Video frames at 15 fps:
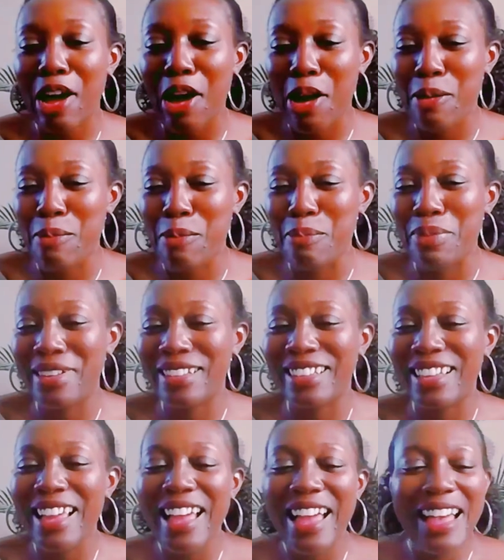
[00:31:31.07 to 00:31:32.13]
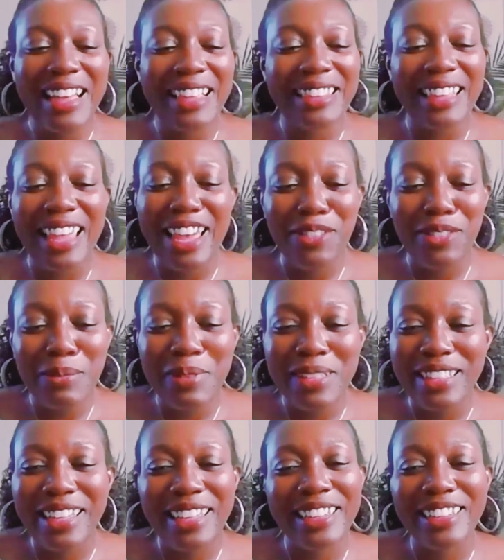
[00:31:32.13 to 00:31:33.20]
Um, but they have to be
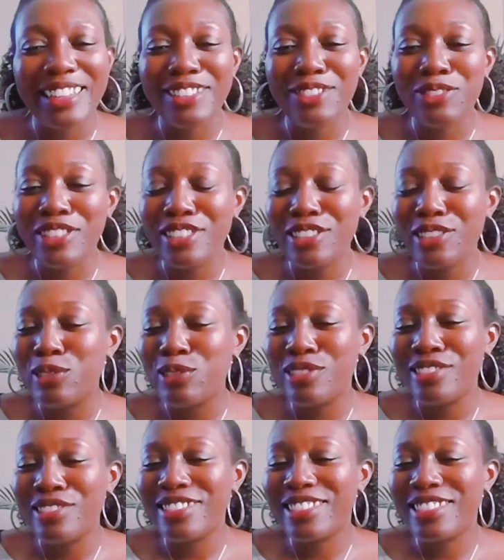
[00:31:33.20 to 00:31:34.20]
like real cool.